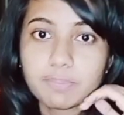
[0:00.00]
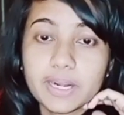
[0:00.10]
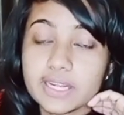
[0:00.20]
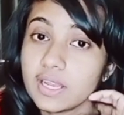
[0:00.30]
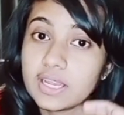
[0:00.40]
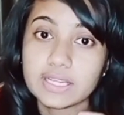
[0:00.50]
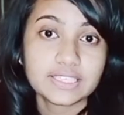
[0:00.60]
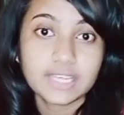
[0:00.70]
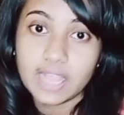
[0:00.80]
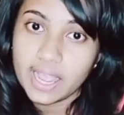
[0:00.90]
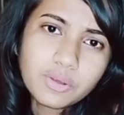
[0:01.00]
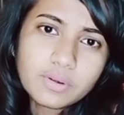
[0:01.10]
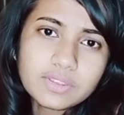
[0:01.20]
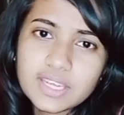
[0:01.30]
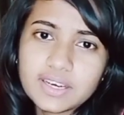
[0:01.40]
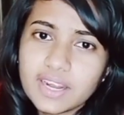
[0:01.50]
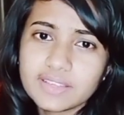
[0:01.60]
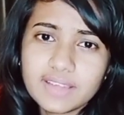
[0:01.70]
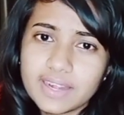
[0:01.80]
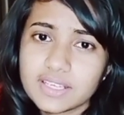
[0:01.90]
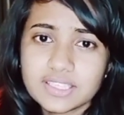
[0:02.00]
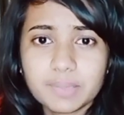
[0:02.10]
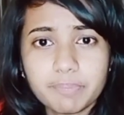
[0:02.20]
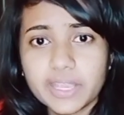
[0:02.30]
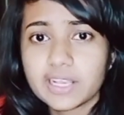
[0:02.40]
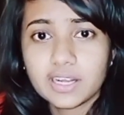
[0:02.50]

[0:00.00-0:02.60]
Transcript: But see, I don't think like that is a big